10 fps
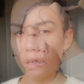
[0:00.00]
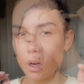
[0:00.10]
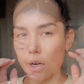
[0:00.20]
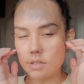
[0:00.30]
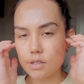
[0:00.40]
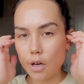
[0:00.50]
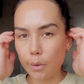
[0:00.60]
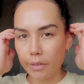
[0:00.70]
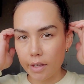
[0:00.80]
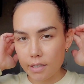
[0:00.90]
All right,
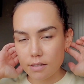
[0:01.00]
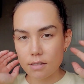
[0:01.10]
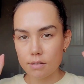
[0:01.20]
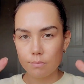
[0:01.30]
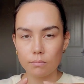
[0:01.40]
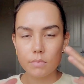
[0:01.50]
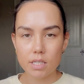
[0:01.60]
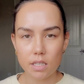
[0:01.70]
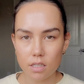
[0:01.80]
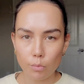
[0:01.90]
so this
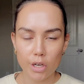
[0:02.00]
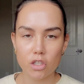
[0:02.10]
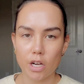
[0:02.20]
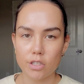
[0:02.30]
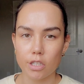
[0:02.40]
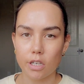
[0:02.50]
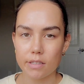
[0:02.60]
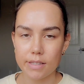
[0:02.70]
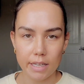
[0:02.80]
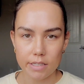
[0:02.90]
tinted moisturizer
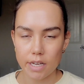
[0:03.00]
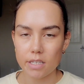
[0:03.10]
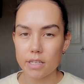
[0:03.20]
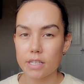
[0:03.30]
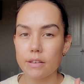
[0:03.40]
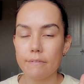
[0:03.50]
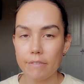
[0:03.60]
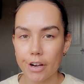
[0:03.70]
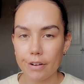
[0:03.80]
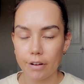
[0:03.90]
skin tint is
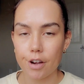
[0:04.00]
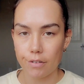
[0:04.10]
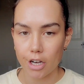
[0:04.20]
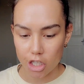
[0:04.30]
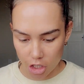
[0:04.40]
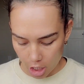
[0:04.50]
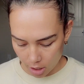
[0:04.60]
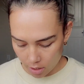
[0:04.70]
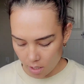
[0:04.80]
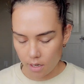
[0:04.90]
very, very, very
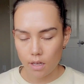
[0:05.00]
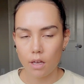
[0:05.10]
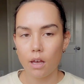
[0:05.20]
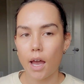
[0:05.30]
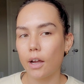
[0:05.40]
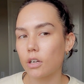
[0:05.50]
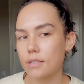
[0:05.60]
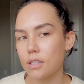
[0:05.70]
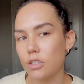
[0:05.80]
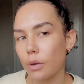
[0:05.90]
sheer. I
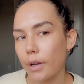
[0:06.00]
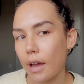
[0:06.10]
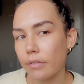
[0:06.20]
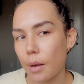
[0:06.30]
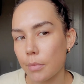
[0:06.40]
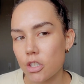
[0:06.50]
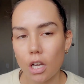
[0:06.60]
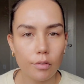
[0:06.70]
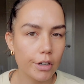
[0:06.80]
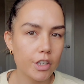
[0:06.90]
honestly don't have that much
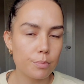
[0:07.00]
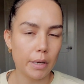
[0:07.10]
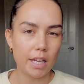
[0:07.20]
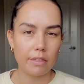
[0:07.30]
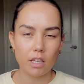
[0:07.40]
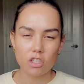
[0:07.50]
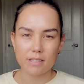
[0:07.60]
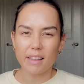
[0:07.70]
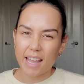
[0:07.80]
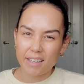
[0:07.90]
coverage, but I think just
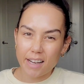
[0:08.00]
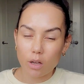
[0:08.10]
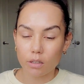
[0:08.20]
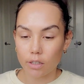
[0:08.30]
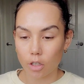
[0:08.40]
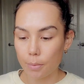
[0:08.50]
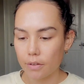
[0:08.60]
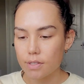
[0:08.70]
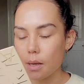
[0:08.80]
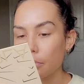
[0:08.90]
laying down a little bit
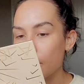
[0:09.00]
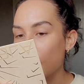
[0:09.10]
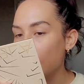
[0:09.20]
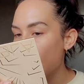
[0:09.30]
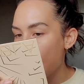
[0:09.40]
of something